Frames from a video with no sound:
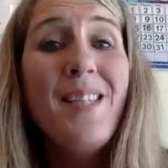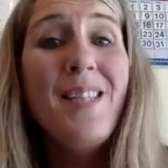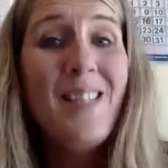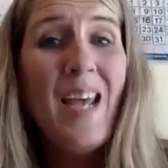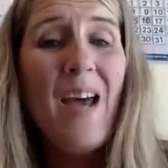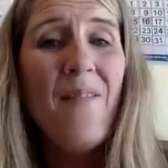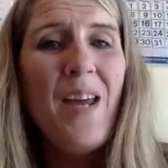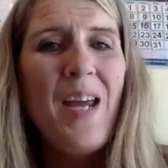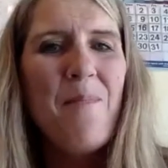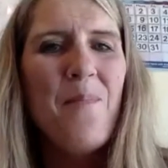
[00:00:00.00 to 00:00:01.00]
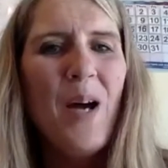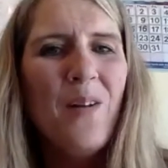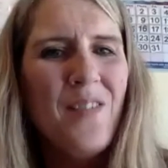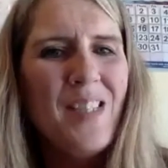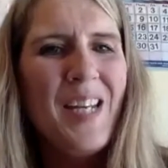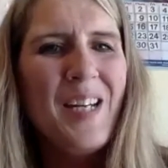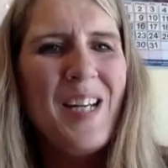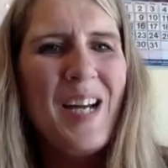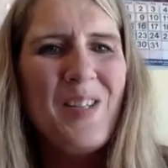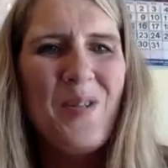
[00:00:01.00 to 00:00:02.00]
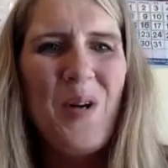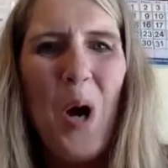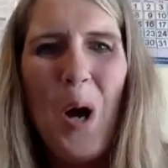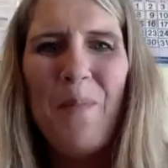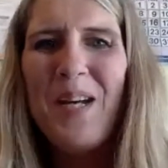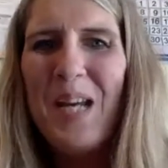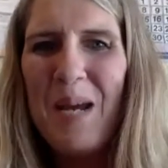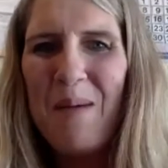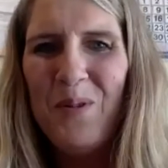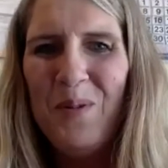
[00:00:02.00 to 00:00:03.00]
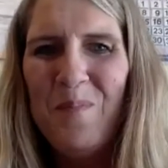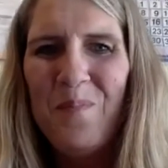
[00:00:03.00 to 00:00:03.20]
have a bottle of sanitizer on my table